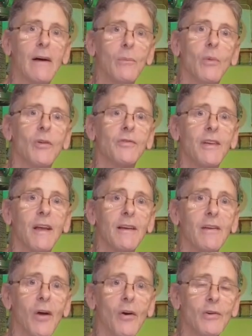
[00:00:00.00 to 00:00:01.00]
I'm not
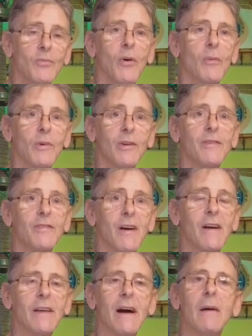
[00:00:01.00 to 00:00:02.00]
telling lies what I'm going to
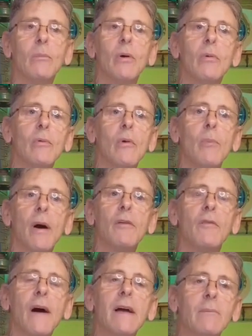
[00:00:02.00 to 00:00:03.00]
say now. But we were
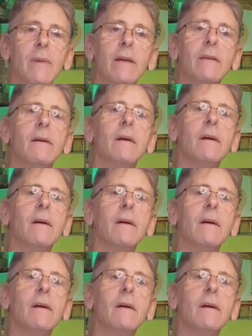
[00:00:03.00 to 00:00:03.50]
both aiming,